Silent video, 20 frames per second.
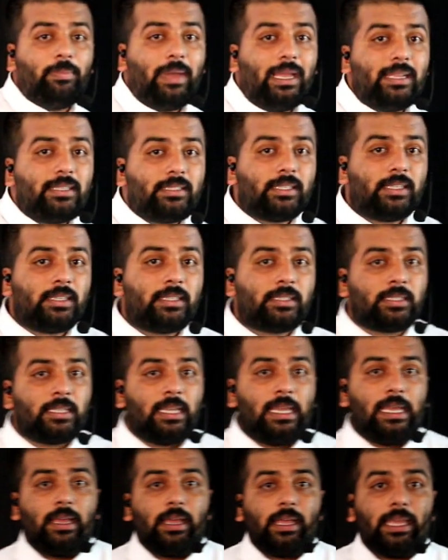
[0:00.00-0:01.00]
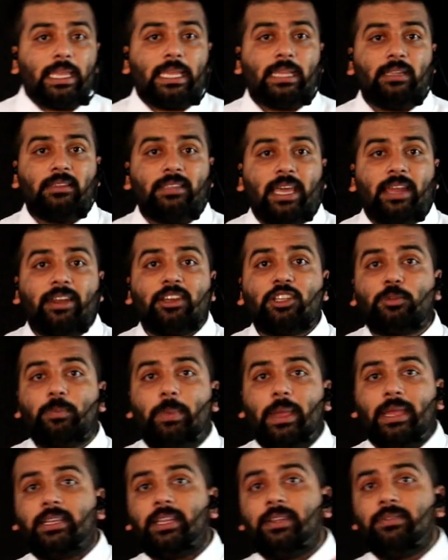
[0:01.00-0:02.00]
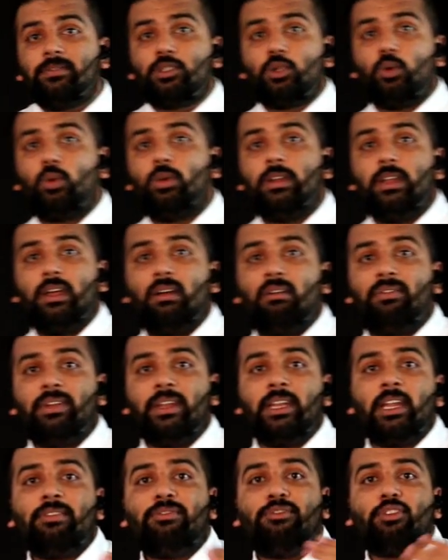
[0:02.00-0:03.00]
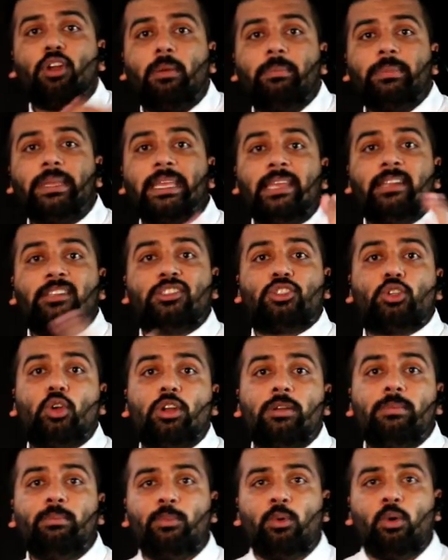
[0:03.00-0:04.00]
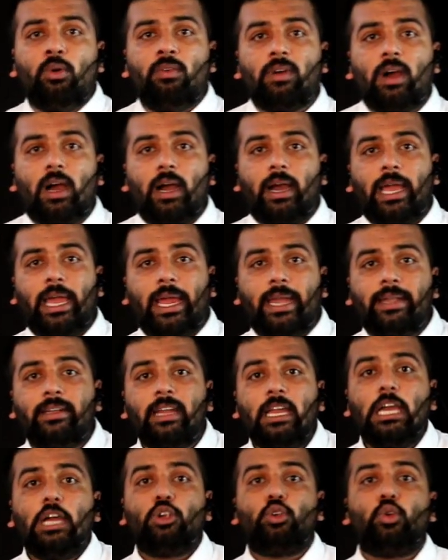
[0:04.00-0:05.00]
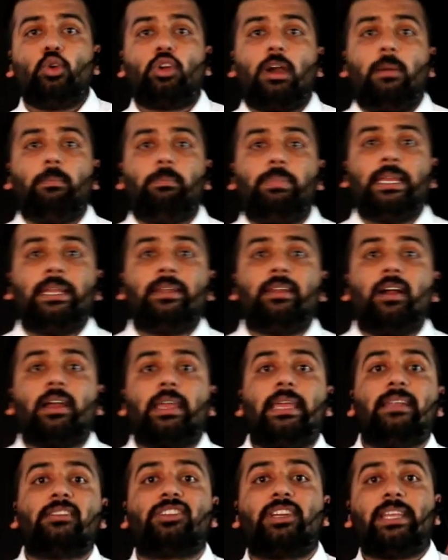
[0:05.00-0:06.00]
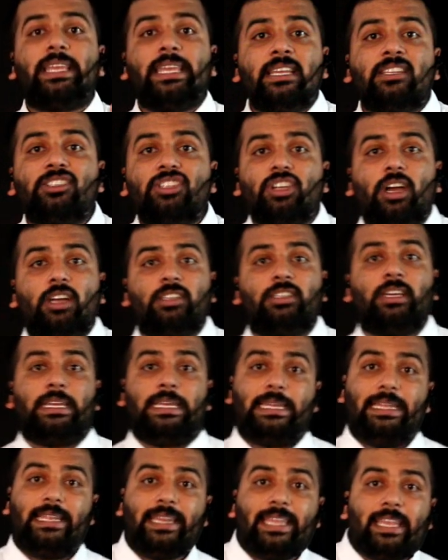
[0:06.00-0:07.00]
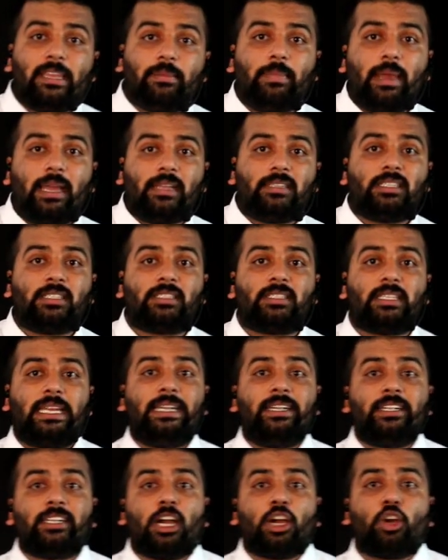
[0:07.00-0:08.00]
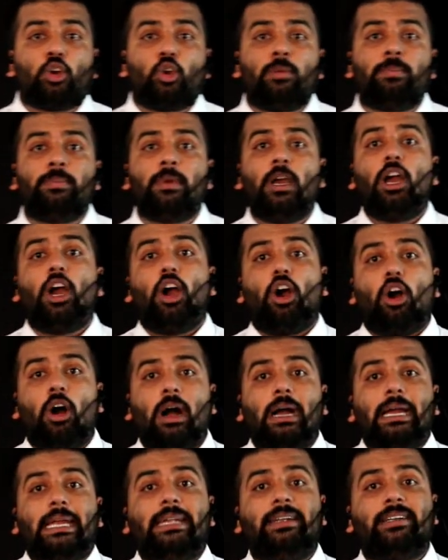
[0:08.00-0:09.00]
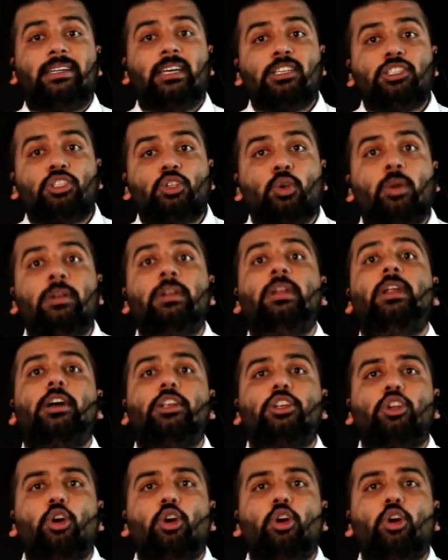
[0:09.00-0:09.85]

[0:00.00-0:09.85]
matches in their respective zone. Winner from each zone move ahead to compete against each other in league matches, intergroup or interzone